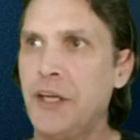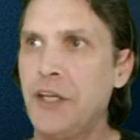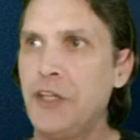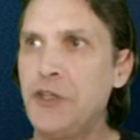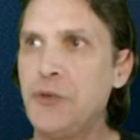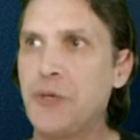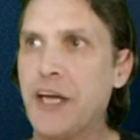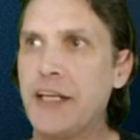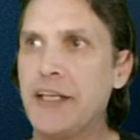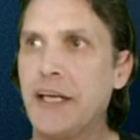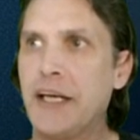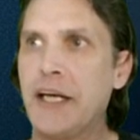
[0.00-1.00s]
You get
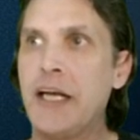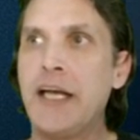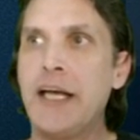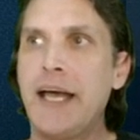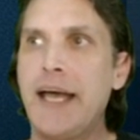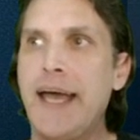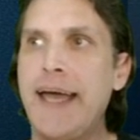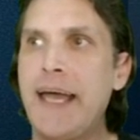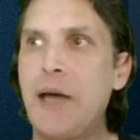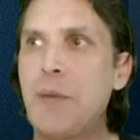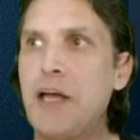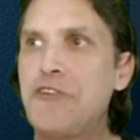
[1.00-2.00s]

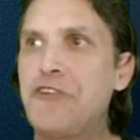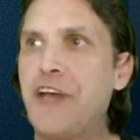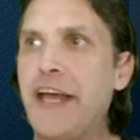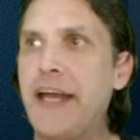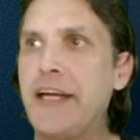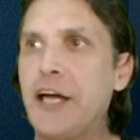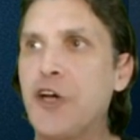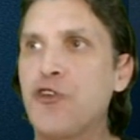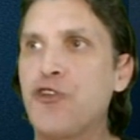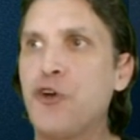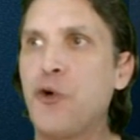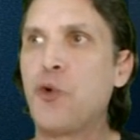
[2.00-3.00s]
AMSN, a
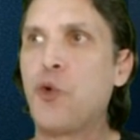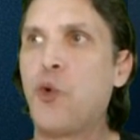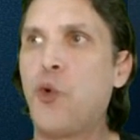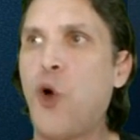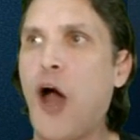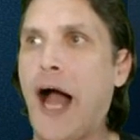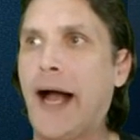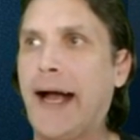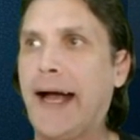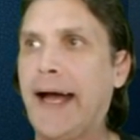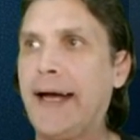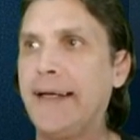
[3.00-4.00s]
Shokwak.
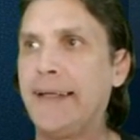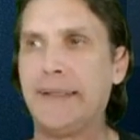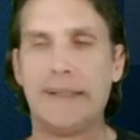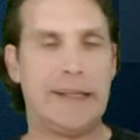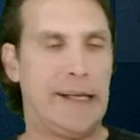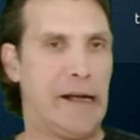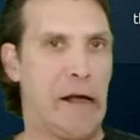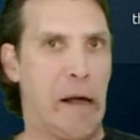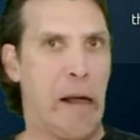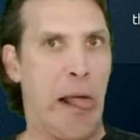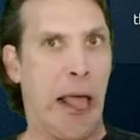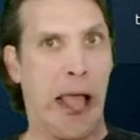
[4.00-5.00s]

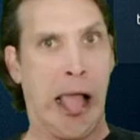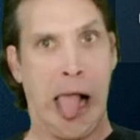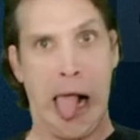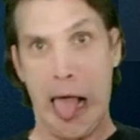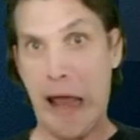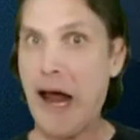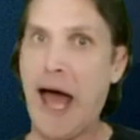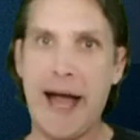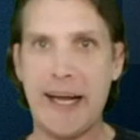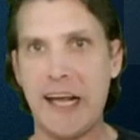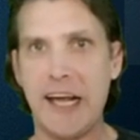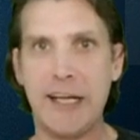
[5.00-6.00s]
I
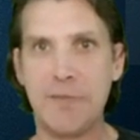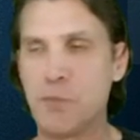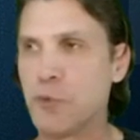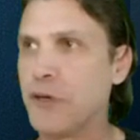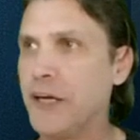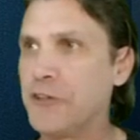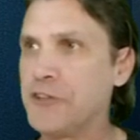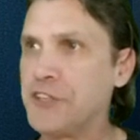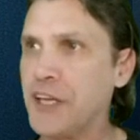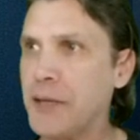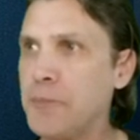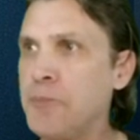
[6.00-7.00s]
can't even pronounce
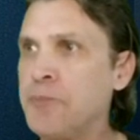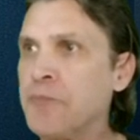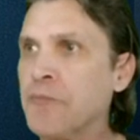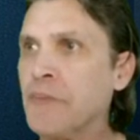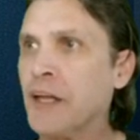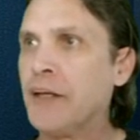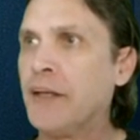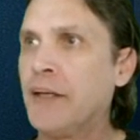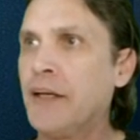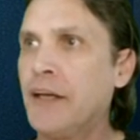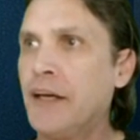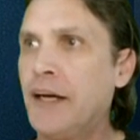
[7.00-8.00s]

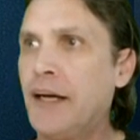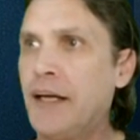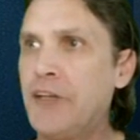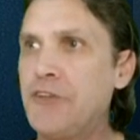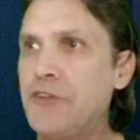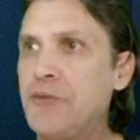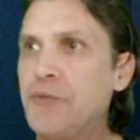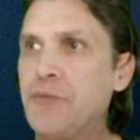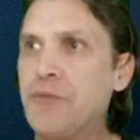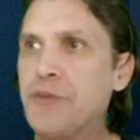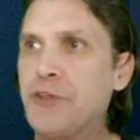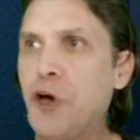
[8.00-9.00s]
that.
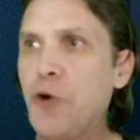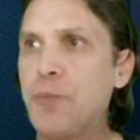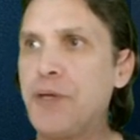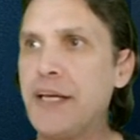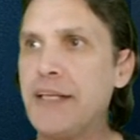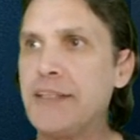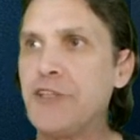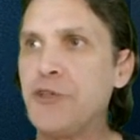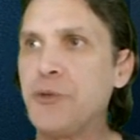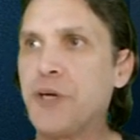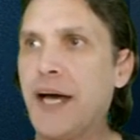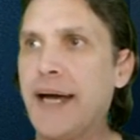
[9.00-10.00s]
Copete.
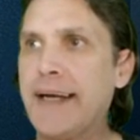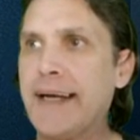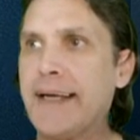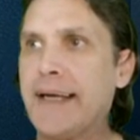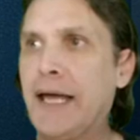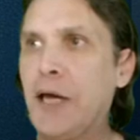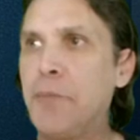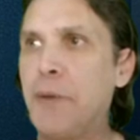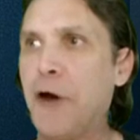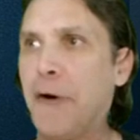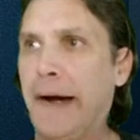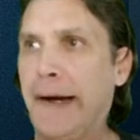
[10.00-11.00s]
You got
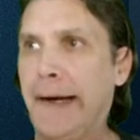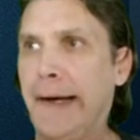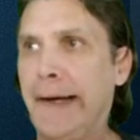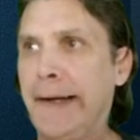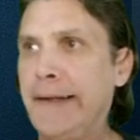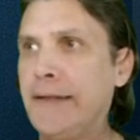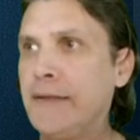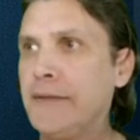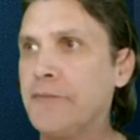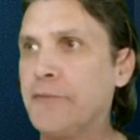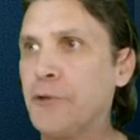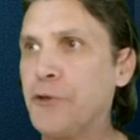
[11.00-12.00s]
Chimerica
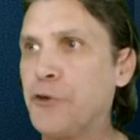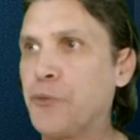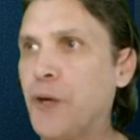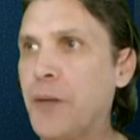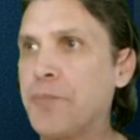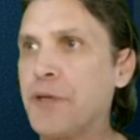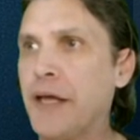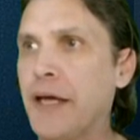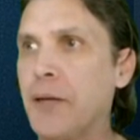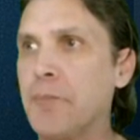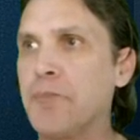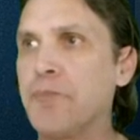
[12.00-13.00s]
for your webcam.
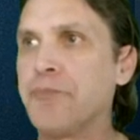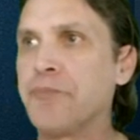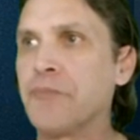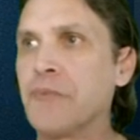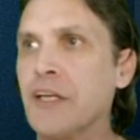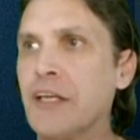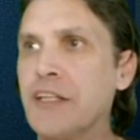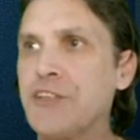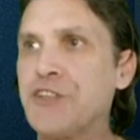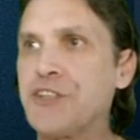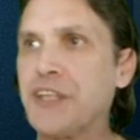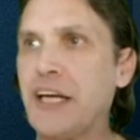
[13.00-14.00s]

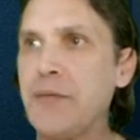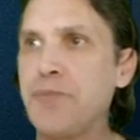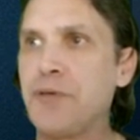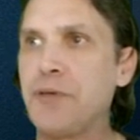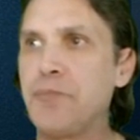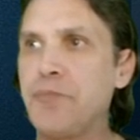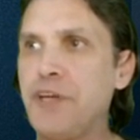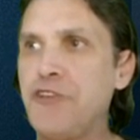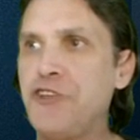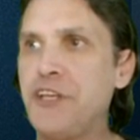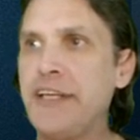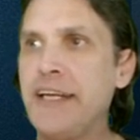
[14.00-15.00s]
Skype,
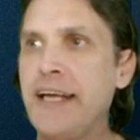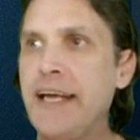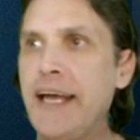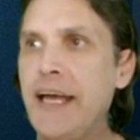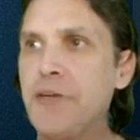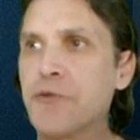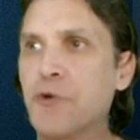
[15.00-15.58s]
Pigeon, and, of